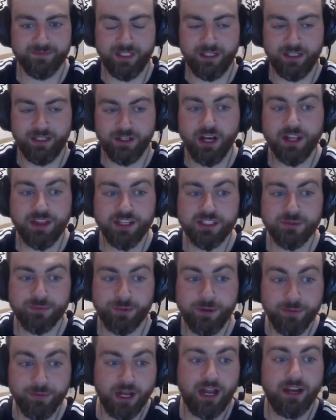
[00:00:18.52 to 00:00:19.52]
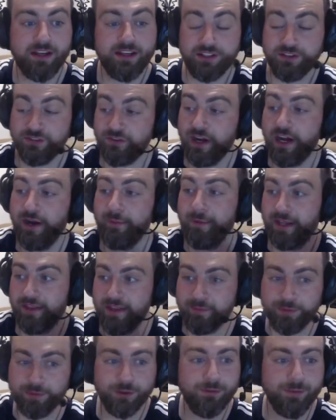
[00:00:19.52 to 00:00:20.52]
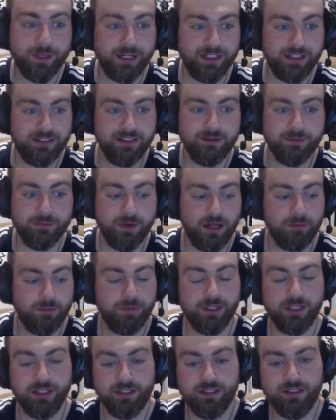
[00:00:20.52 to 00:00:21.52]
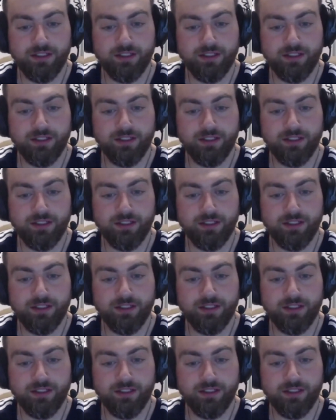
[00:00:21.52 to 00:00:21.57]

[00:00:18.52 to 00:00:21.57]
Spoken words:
I think Springbok hunting's fine, but I think Puma hunting might be.